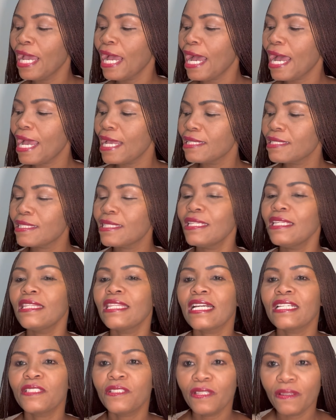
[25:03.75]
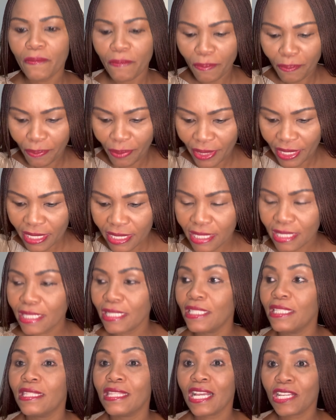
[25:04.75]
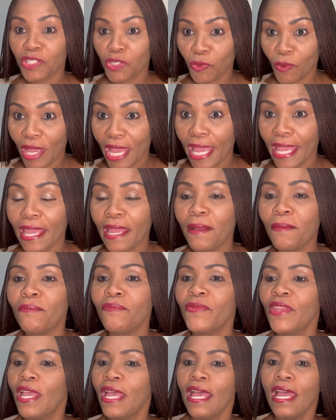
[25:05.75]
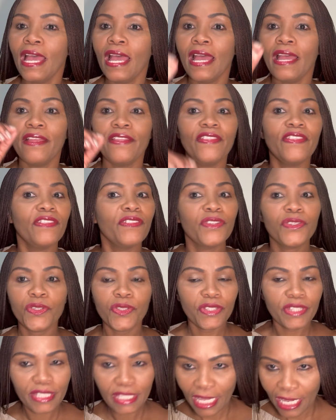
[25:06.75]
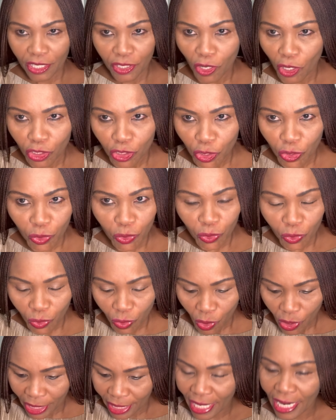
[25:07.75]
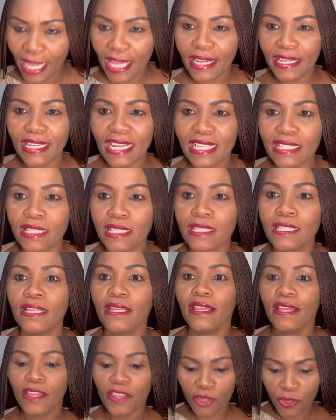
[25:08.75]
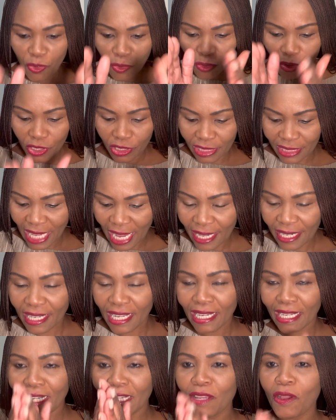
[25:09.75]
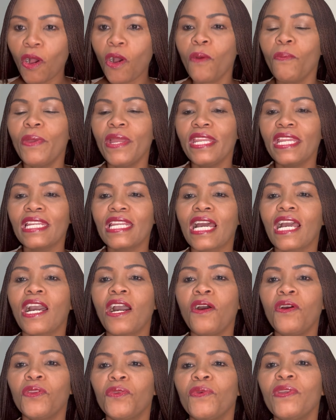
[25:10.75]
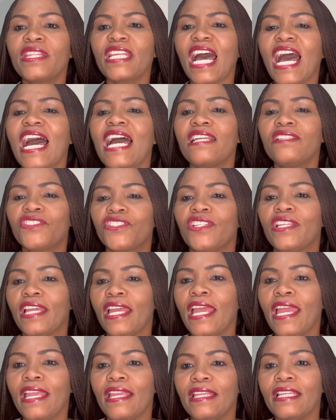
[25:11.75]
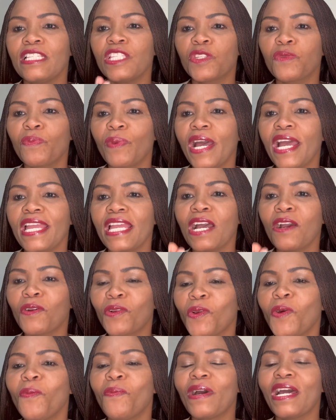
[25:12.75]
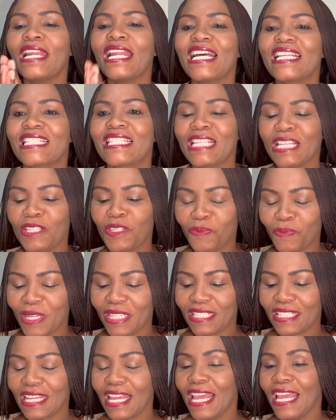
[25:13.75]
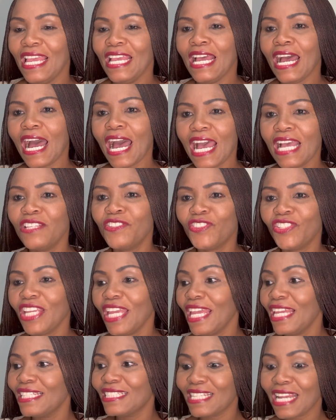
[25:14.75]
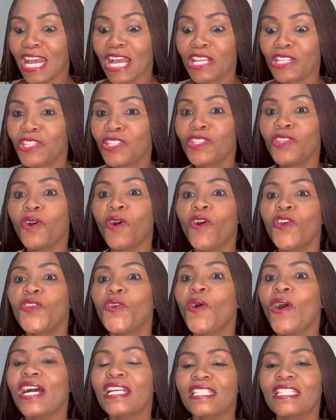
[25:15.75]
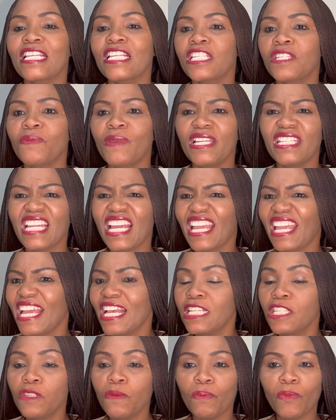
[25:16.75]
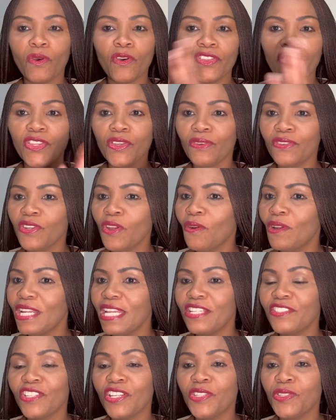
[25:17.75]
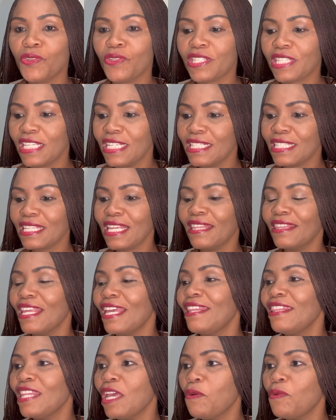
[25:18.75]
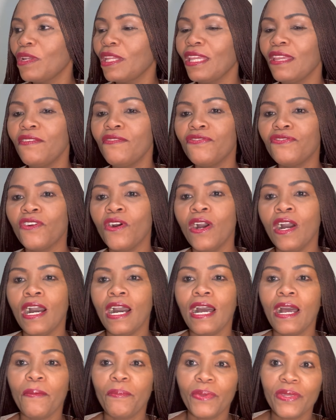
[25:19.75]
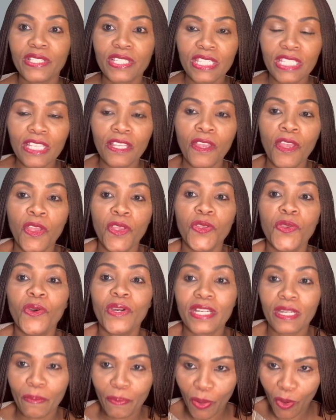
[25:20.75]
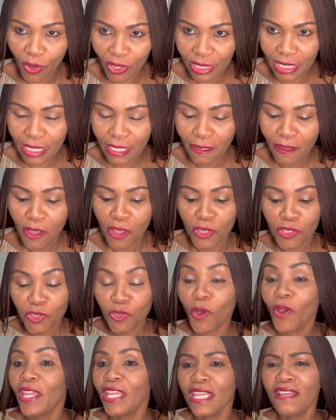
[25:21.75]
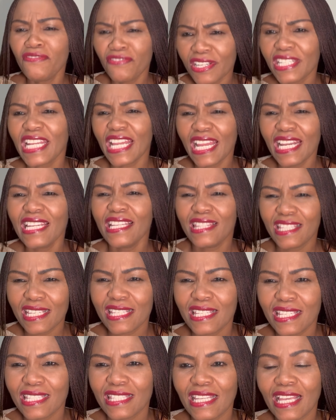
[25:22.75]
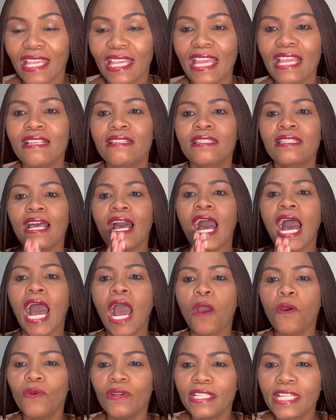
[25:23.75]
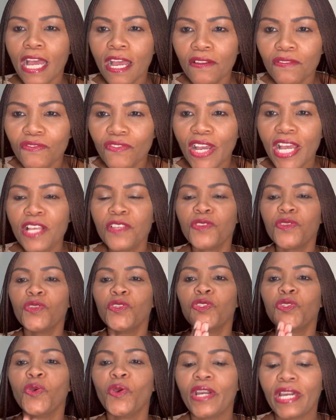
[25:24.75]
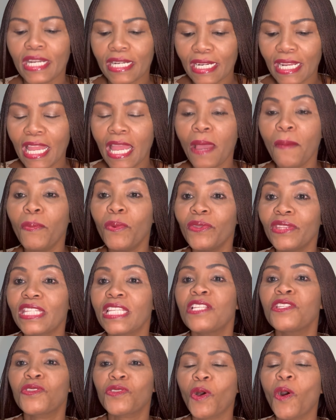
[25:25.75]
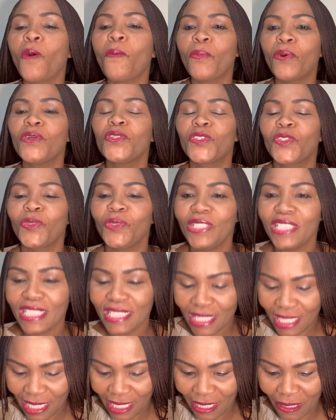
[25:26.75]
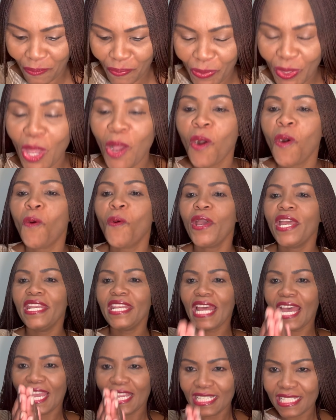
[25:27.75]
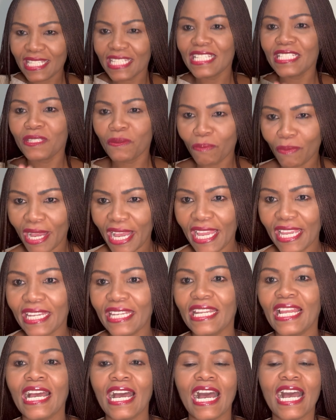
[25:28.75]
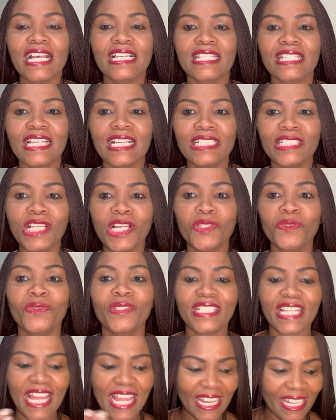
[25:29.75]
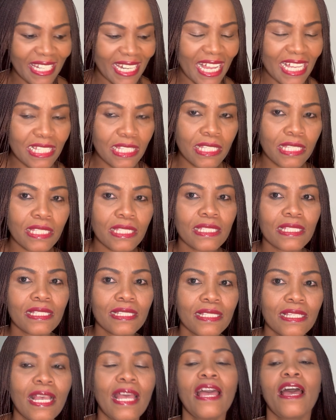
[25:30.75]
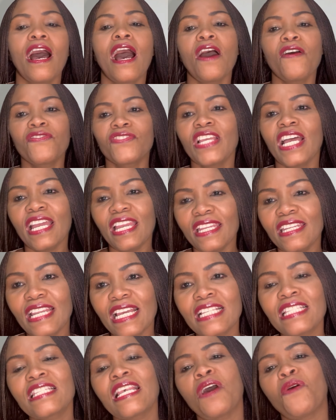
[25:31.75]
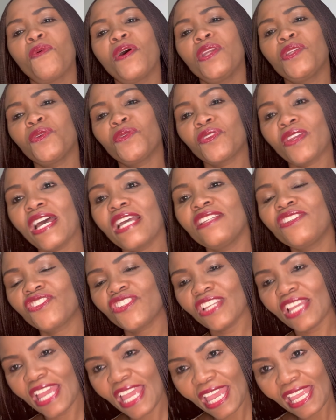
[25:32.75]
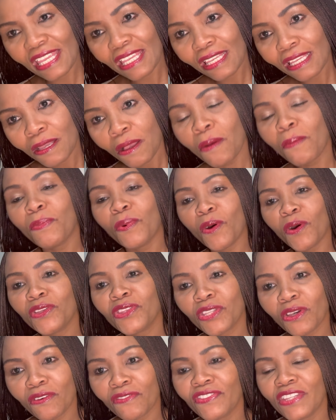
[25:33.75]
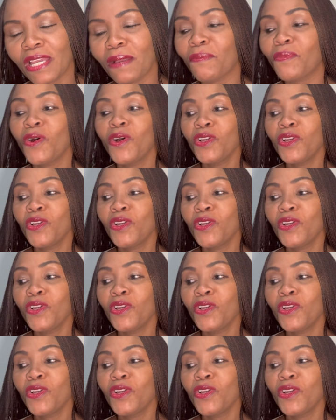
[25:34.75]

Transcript: I see that BC, that's where I am, they don't do IEN'S. You directly open an account with IGA, Inspire Global Assessment. IGA does your assessment against both your knowledge and your skills, and then they will give BC your report. So if really this is the case, I would advise you to grab this opportunity. When I did mine, I started with IEN'S. After IEN'S, I went to IGA, both of them.